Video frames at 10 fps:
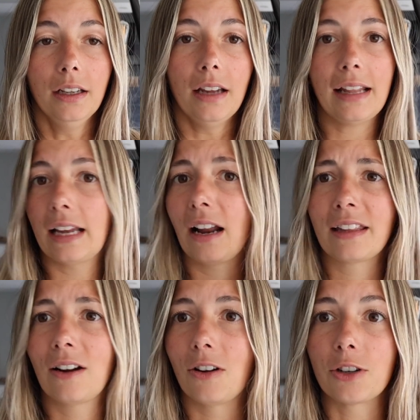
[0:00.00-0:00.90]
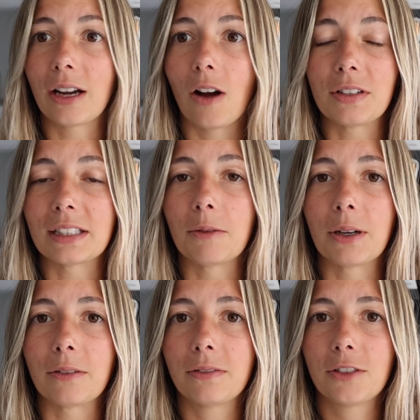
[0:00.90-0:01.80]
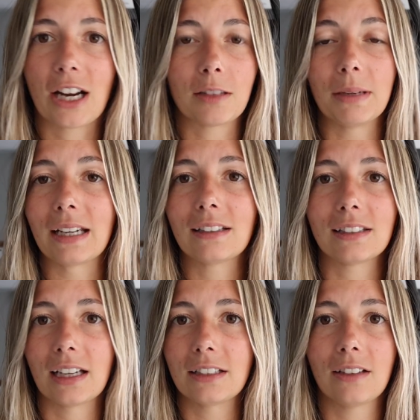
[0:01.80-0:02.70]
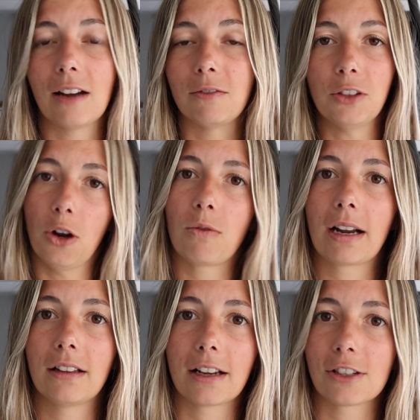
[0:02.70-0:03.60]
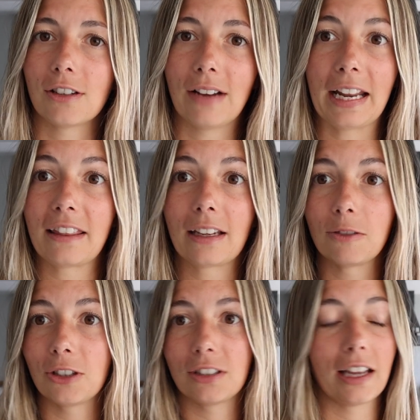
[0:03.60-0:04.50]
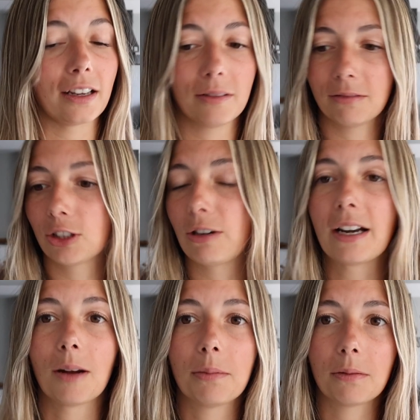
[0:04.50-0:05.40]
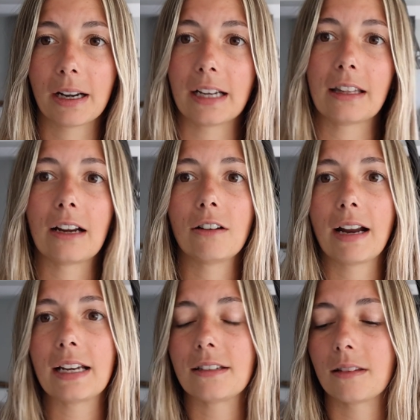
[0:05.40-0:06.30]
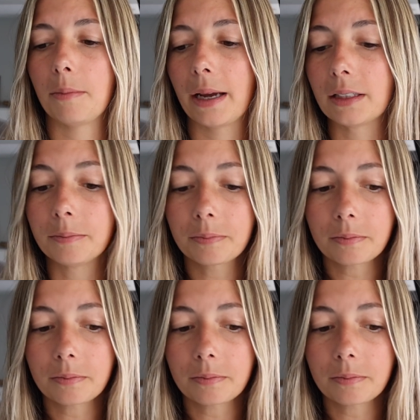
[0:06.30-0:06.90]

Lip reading: And then I think Andre obviously would have checked me in because I have no recollection of anything. It was just like straight up, right in there, right into the bed.